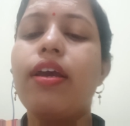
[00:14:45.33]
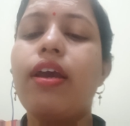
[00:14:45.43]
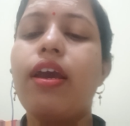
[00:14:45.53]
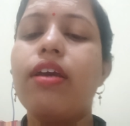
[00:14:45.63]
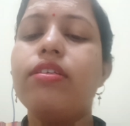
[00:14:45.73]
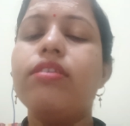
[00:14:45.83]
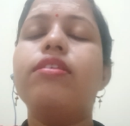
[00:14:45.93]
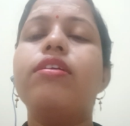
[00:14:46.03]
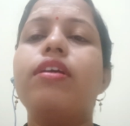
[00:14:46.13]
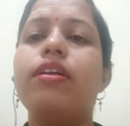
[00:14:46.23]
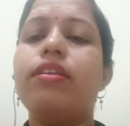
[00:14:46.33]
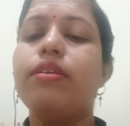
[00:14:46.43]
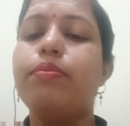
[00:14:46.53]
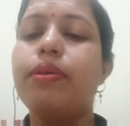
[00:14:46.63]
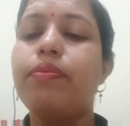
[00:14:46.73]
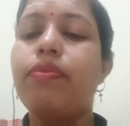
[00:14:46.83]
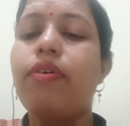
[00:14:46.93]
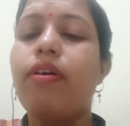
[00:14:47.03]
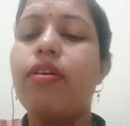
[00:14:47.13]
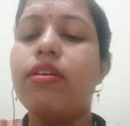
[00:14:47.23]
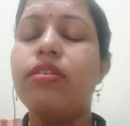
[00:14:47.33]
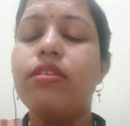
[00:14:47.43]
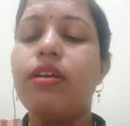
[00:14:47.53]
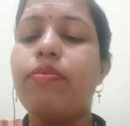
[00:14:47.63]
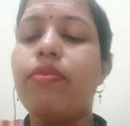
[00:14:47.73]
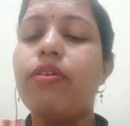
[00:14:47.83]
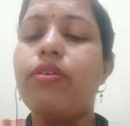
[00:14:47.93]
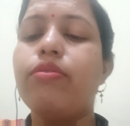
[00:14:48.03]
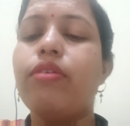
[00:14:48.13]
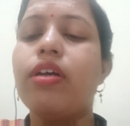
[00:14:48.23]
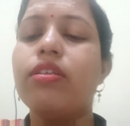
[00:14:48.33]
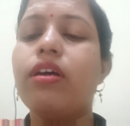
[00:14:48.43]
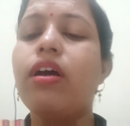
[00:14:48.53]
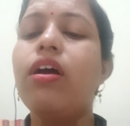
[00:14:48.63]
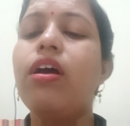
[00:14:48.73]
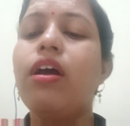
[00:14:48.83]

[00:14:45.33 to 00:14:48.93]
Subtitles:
case it is referred to as a